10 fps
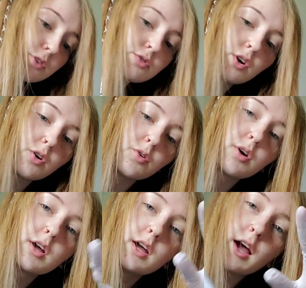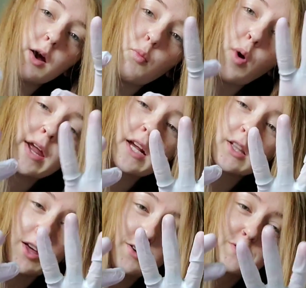So, white
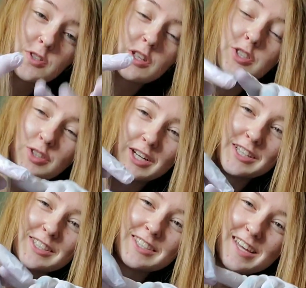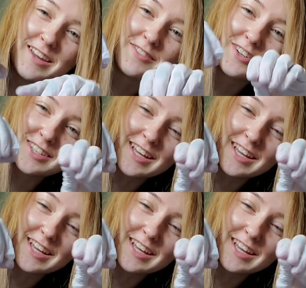gloves so that you can see if there's